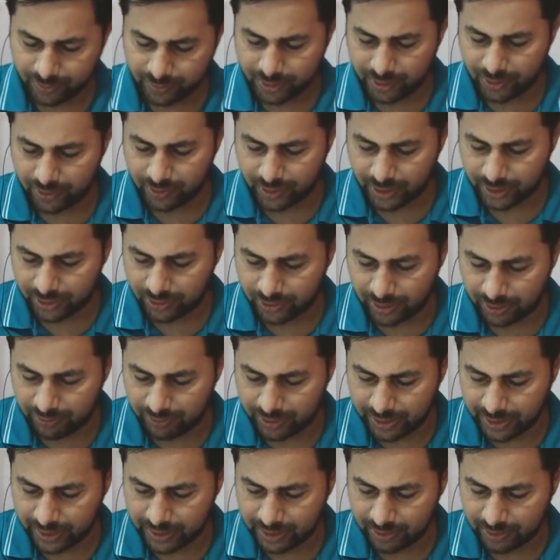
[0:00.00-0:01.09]
okay, so I will
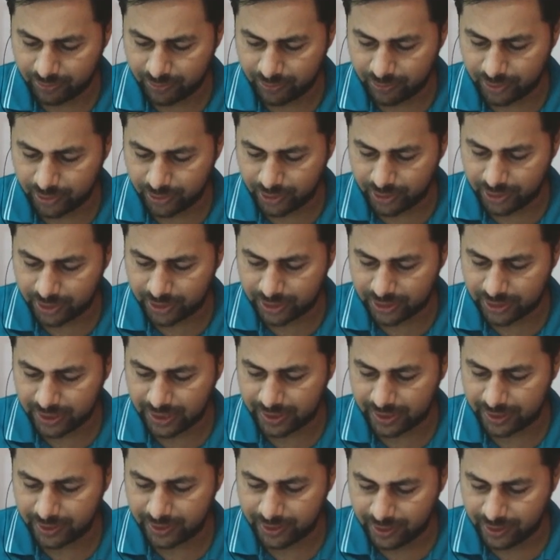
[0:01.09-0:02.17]
take that 4 on this
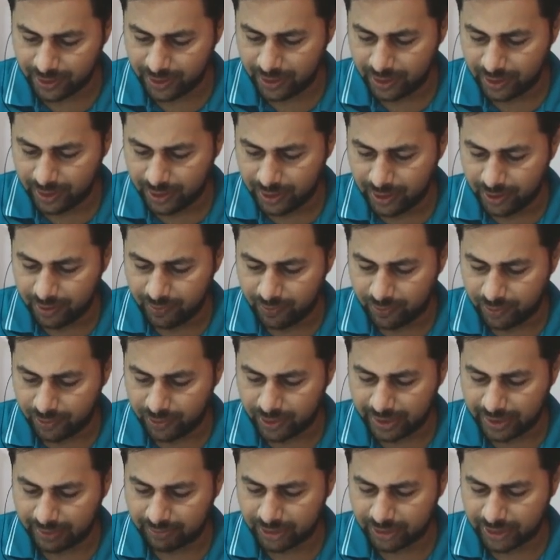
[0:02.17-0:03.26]
side, 4
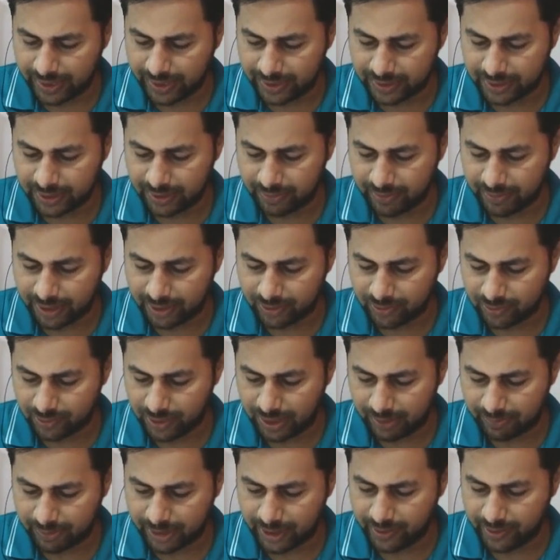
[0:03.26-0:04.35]
times Hc by 2
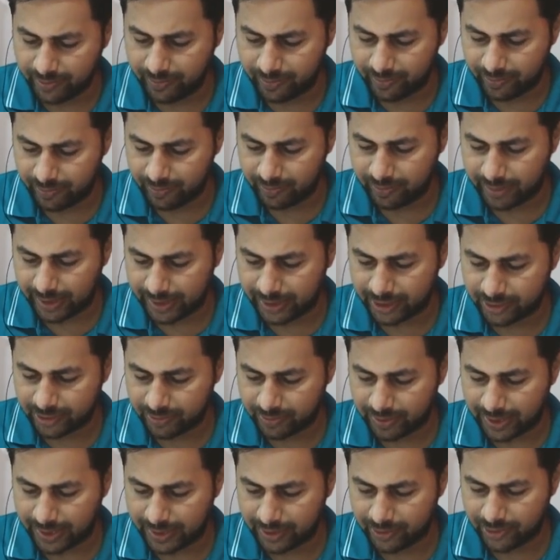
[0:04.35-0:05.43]
lambda minus
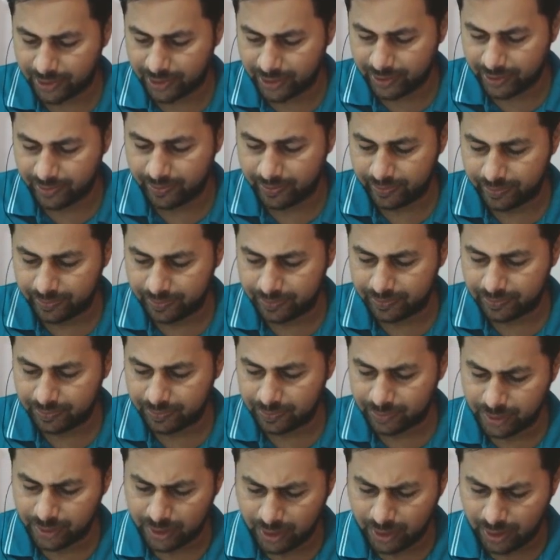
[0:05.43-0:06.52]
phi naught,
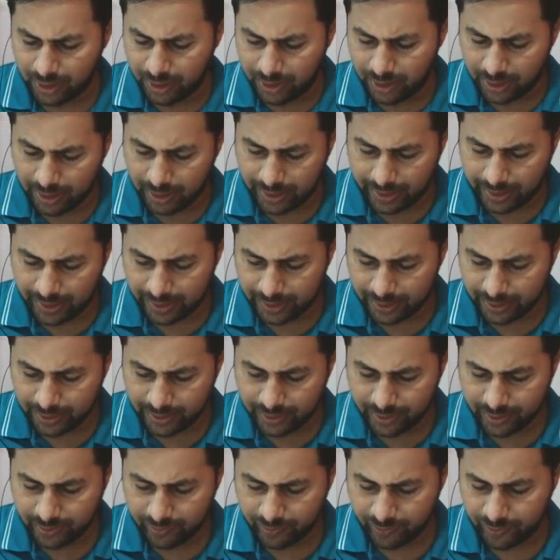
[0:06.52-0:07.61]
and
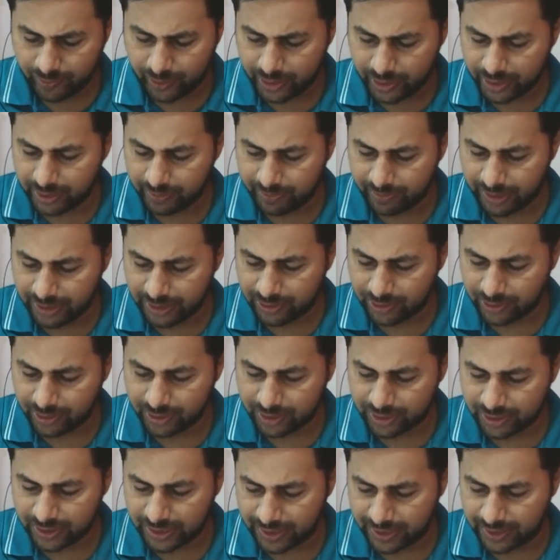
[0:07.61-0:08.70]
what remains on this
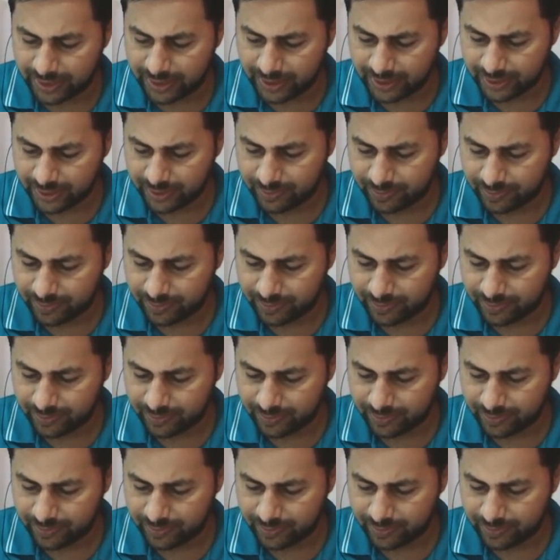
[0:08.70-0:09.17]
side is,